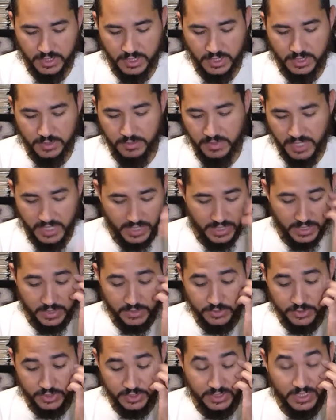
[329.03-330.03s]
and I
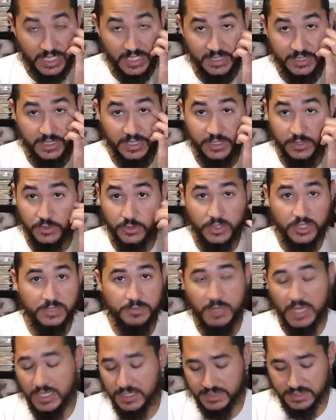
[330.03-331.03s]
was just kind of digging through his
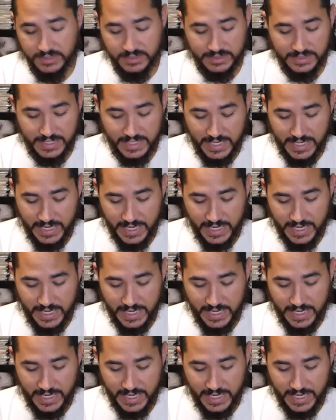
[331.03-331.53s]
boxes,